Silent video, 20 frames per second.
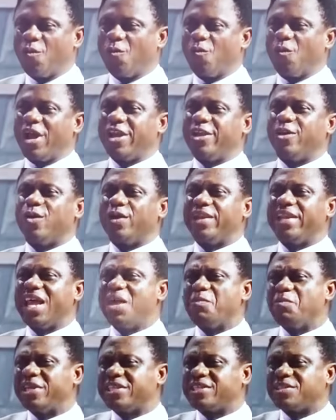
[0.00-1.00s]
When your
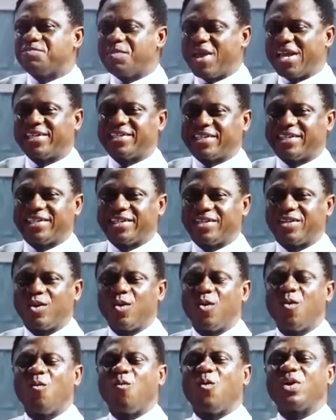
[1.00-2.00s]
name is mentioned,
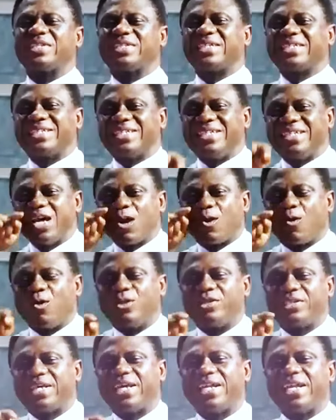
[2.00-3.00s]
what is in the
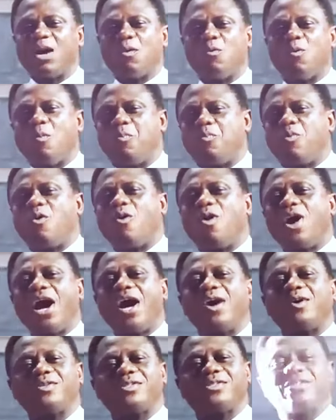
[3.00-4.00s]
container will pour
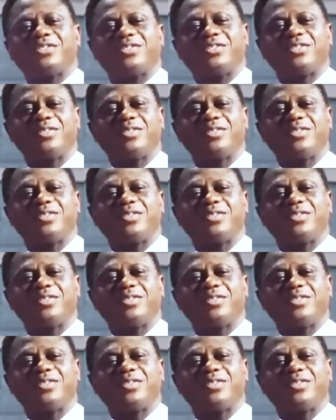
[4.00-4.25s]
out.